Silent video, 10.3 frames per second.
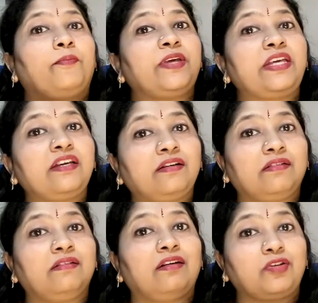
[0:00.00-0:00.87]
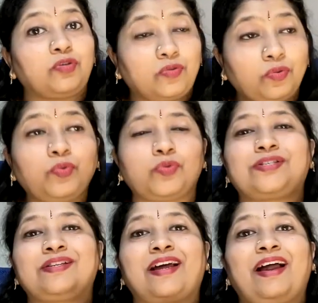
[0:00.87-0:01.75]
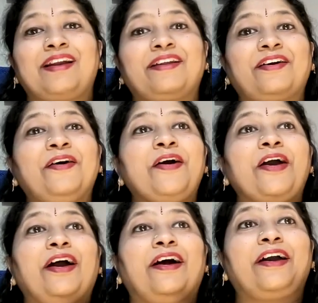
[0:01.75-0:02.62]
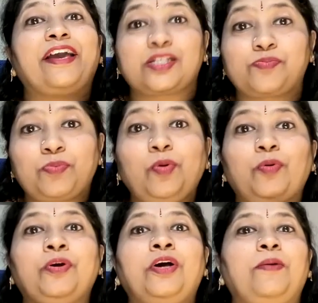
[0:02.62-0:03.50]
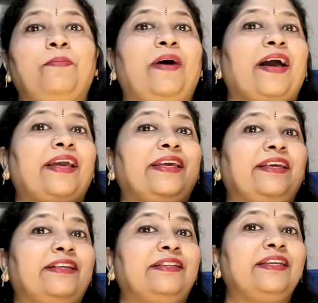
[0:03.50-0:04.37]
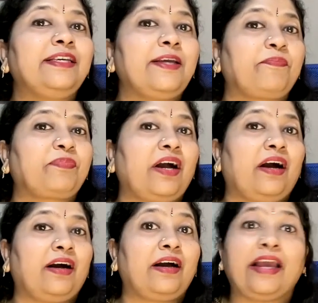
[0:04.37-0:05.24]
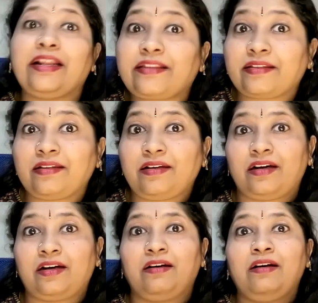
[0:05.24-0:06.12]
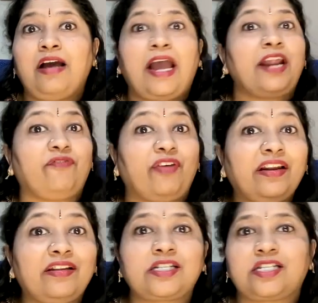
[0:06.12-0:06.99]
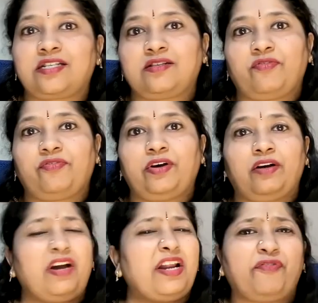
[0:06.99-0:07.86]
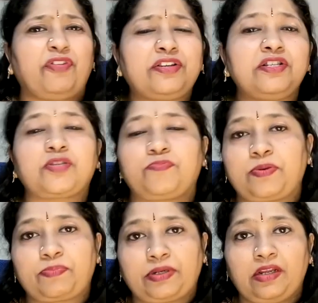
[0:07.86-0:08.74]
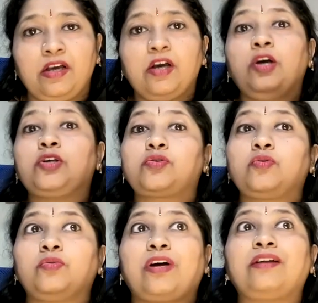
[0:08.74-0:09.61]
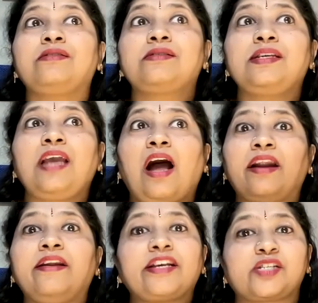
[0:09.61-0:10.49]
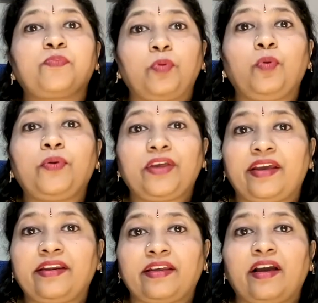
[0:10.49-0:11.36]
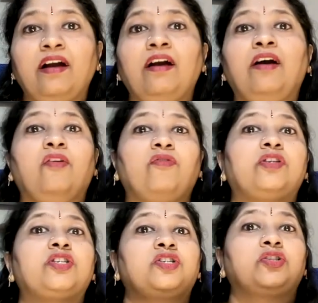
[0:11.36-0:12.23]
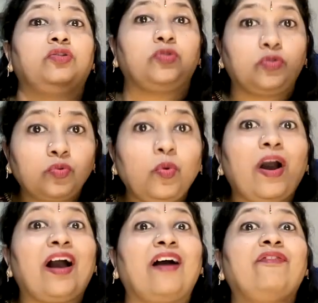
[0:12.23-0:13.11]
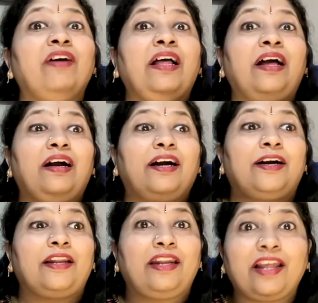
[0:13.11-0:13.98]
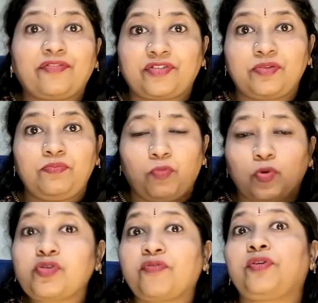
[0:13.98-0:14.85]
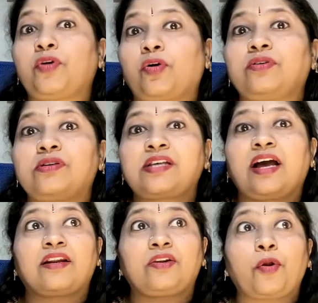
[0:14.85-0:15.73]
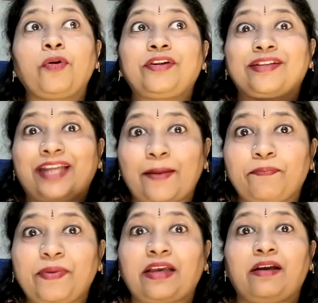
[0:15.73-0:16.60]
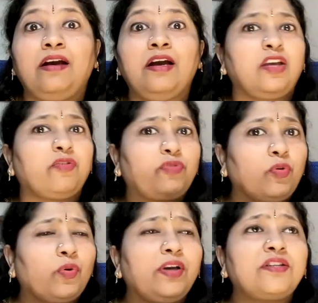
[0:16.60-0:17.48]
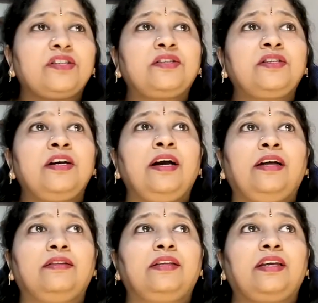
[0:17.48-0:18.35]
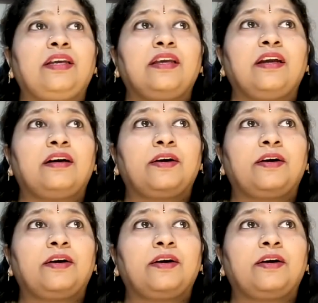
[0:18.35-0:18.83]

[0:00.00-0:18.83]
being used and explored by the health and wellness and fitness people. So that is the unexplored area which you have left. Most of the doctors are not tapping. If you look at it, the